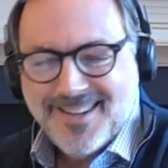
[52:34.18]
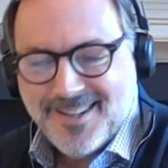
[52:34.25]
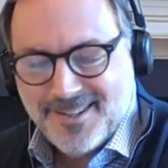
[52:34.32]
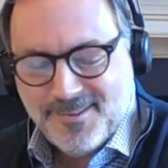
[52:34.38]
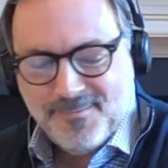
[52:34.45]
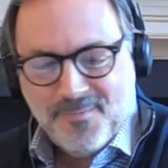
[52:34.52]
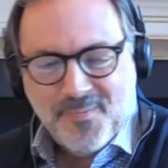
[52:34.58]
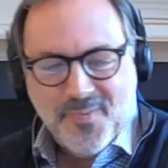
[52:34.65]

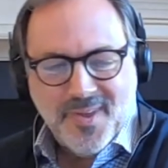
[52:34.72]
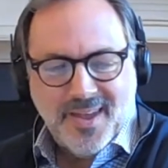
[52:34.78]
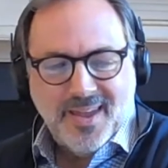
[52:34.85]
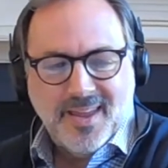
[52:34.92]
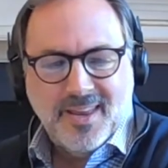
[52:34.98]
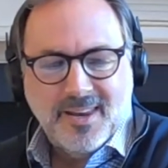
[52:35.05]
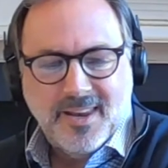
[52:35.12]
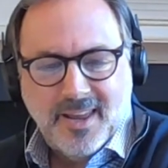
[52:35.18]
um,
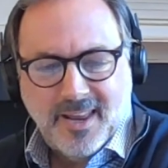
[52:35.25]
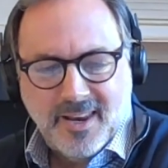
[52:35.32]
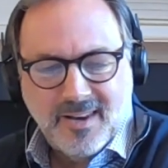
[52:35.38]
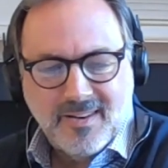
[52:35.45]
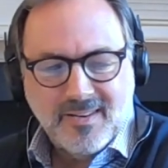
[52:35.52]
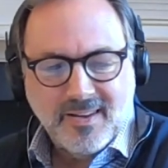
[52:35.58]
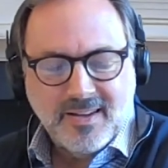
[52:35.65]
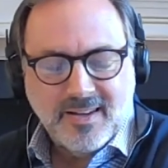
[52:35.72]
and,
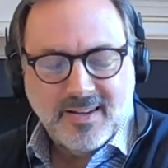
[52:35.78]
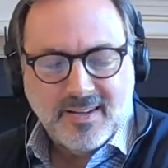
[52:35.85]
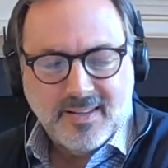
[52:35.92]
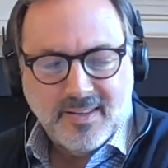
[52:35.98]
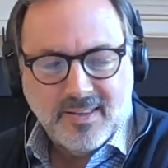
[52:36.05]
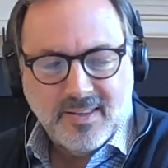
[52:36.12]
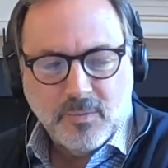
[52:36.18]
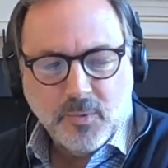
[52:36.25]
and uh,
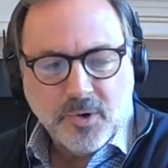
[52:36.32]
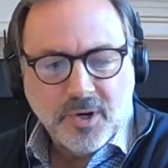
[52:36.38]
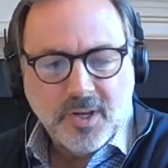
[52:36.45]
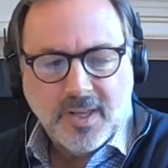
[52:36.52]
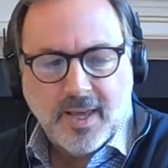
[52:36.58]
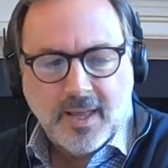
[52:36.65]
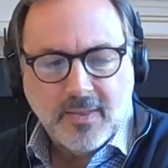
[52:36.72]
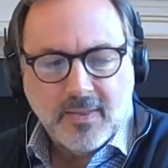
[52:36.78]
that we're going to
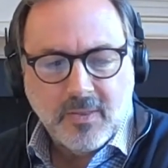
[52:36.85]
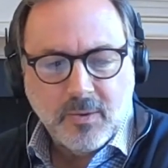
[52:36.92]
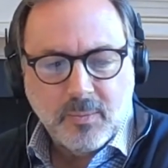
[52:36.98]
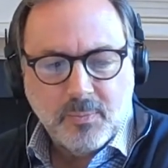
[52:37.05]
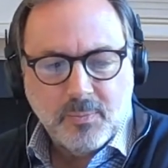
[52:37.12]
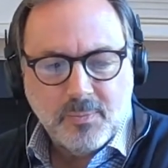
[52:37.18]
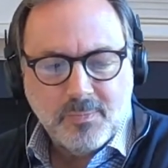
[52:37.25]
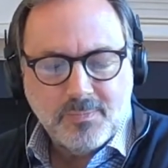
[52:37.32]
get
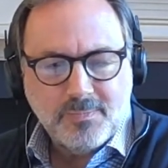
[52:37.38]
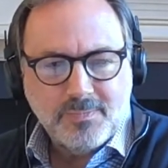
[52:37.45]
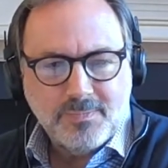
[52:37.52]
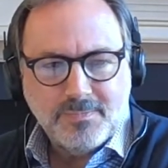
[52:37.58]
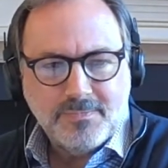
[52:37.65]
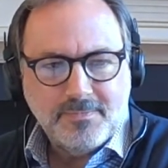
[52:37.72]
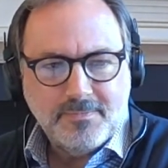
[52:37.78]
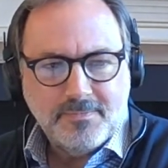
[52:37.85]
the
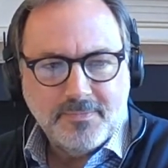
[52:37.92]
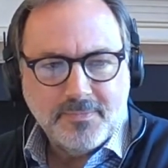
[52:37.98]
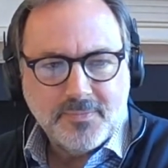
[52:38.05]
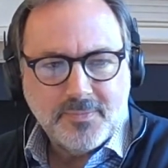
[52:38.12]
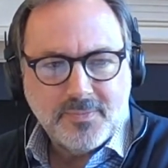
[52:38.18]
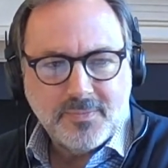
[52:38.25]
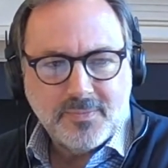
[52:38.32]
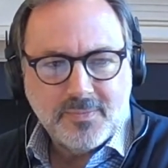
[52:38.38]

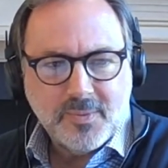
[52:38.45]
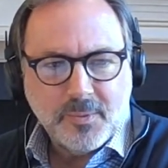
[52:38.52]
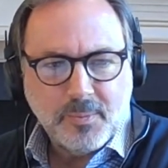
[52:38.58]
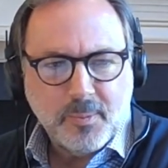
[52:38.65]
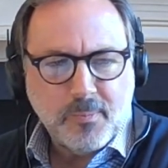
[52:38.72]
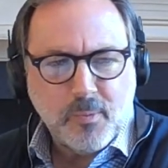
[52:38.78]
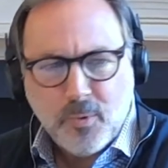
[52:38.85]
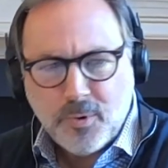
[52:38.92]
the
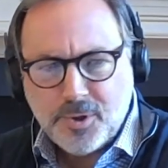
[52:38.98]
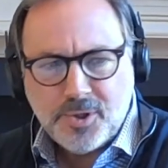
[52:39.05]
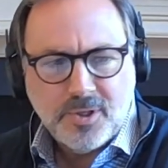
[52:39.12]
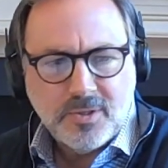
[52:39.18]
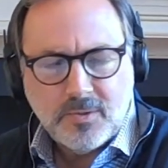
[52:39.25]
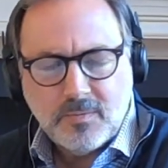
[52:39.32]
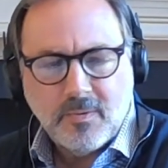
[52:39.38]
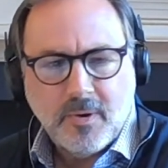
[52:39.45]

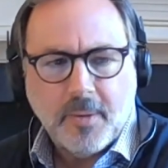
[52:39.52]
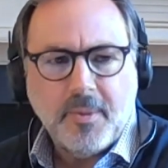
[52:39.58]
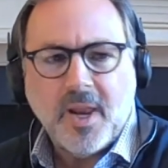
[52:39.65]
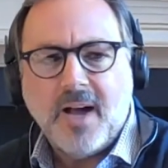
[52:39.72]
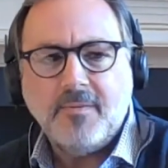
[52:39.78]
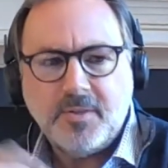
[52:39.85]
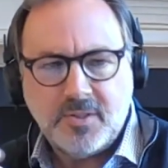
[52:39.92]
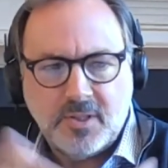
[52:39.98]
proportions. I mean,
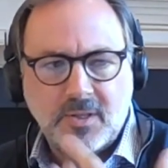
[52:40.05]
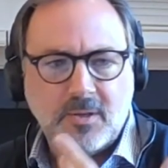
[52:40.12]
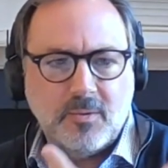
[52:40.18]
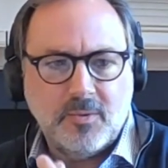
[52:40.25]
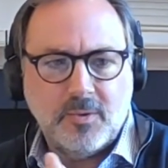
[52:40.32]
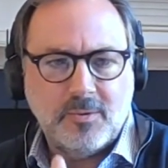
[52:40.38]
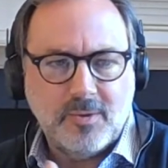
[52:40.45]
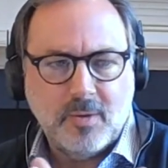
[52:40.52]
obviously
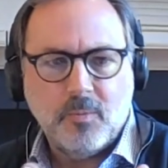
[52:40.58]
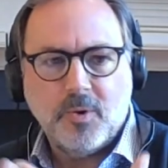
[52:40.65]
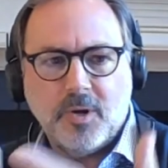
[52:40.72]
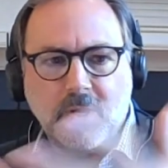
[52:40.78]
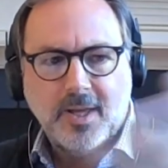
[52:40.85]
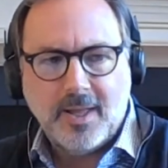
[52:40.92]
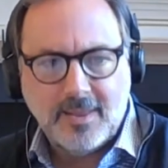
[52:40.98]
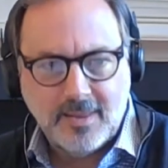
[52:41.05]
that, that we're going
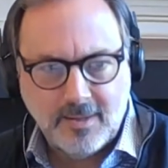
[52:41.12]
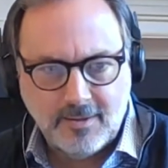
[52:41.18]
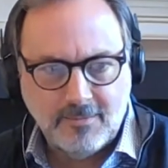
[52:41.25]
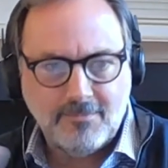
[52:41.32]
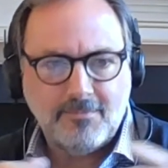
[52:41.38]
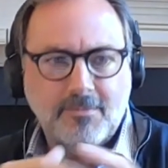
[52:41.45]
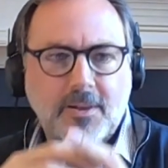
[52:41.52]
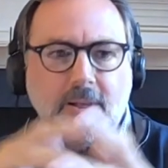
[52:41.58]
to get
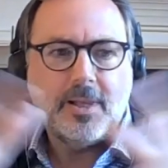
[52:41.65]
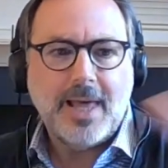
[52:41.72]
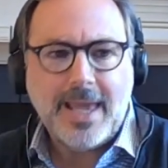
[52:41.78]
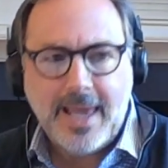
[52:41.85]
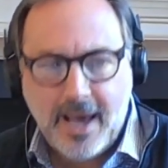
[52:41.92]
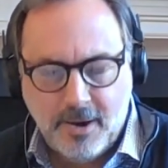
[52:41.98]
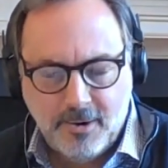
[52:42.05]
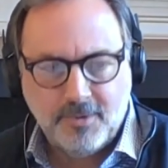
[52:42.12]
the the
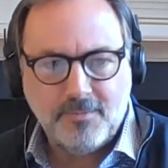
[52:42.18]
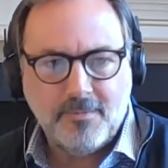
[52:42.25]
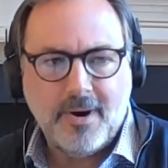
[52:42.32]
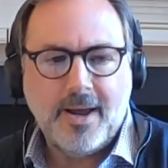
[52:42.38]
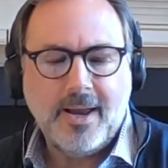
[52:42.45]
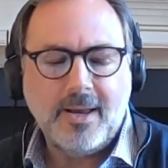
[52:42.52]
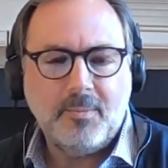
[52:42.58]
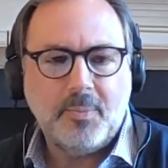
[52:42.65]
layout
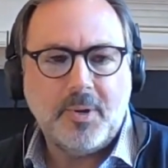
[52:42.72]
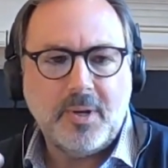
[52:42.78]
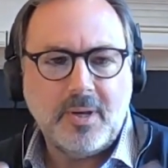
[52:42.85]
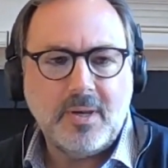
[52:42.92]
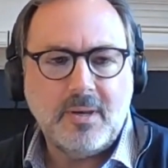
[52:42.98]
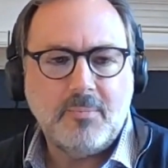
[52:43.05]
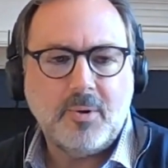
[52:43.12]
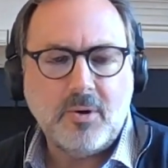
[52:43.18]
right, but
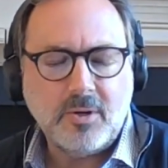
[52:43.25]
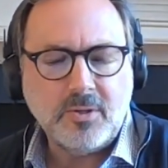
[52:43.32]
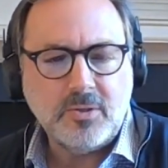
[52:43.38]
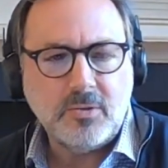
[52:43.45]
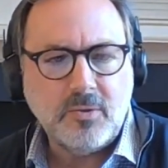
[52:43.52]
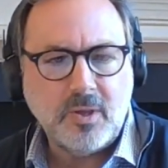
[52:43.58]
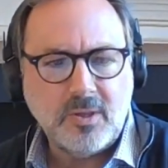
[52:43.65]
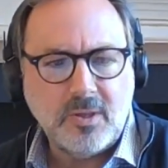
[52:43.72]
but
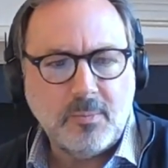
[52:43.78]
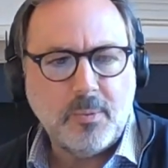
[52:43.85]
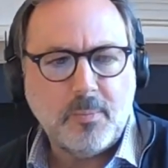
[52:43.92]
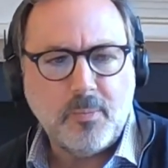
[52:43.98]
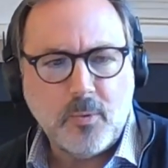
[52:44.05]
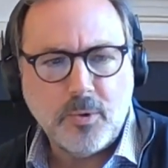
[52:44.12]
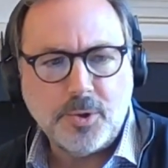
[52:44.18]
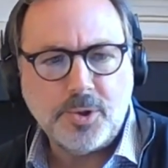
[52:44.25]
also that the
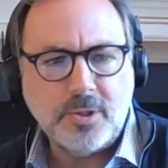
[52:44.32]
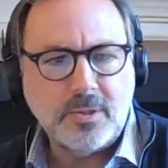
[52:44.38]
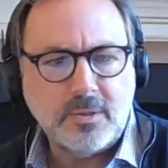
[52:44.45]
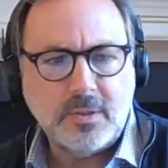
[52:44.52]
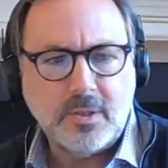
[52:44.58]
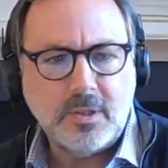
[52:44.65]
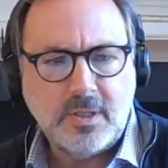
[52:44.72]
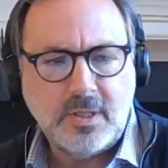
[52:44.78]
proportions
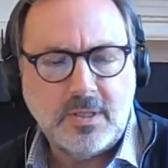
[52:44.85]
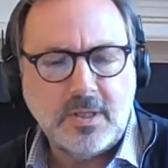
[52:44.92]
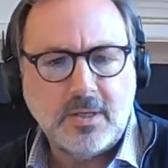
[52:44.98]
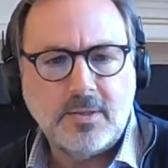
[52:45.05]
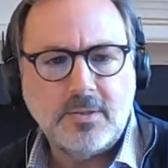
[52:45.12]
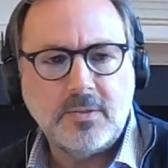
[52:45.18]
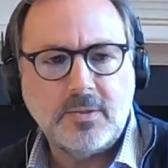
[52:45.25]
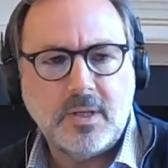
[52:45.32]
and the
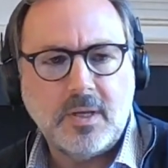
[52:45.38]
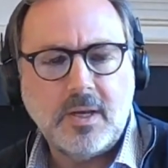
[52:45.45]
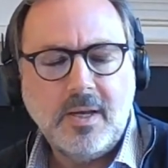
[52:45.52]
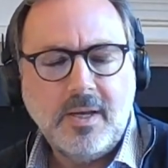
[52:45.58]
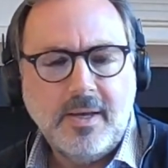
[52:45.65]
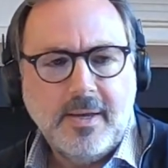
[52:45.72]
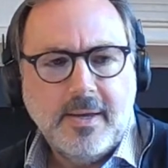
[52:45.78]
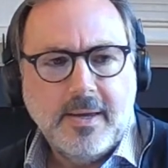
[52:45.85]
details and
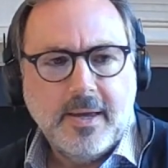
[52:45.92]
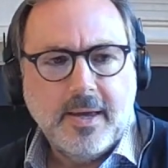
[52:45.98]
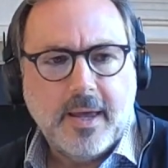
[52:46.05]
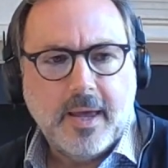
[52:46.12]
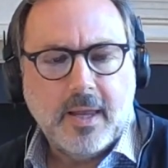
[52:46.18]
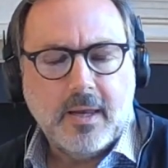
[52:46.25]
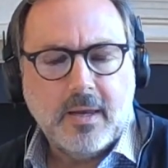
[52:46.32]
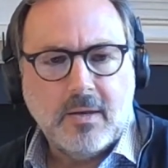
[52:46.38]

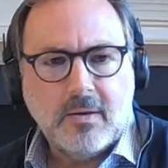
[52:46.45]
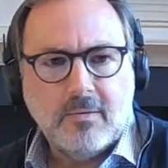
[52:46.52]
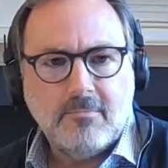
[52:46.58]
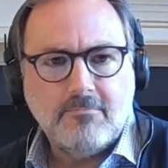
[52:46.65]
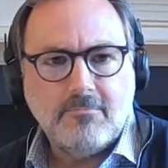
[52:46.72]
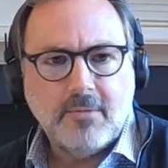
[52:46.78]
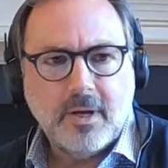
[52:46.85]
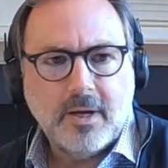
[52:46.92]
and
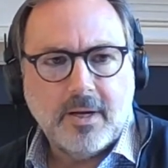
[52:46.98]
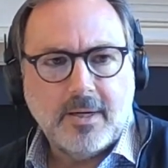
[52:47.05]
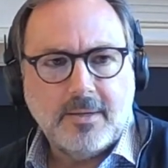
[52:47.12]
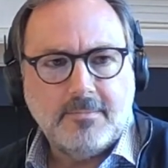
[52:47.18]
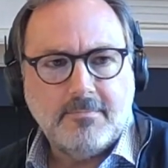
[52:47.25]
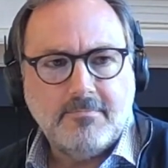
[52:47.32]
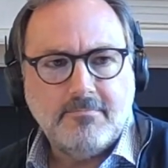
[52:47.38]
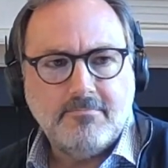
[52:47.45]

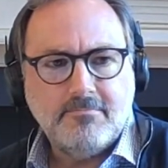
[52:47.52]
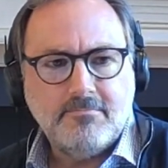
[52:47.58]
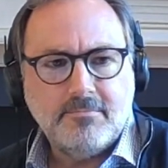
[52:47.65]
um,